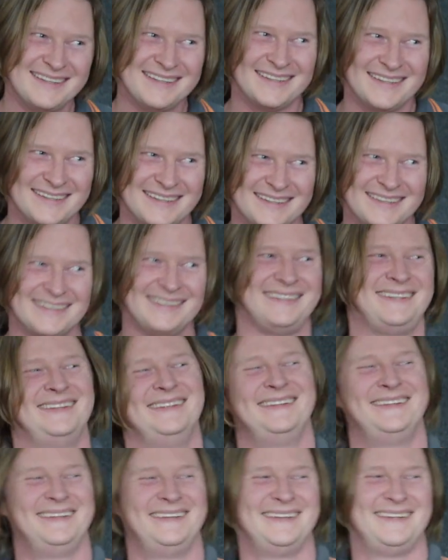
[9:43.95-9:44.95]

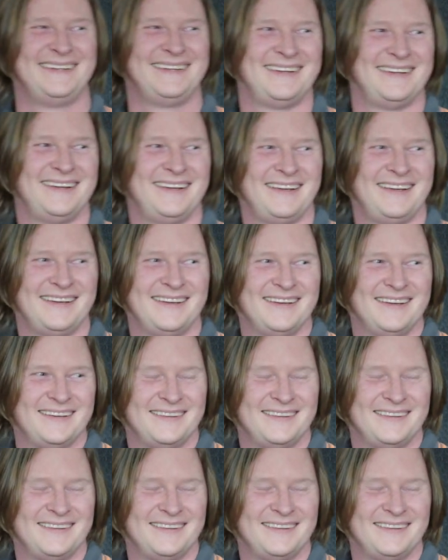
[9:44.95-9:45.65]
No one is speaking in this clip.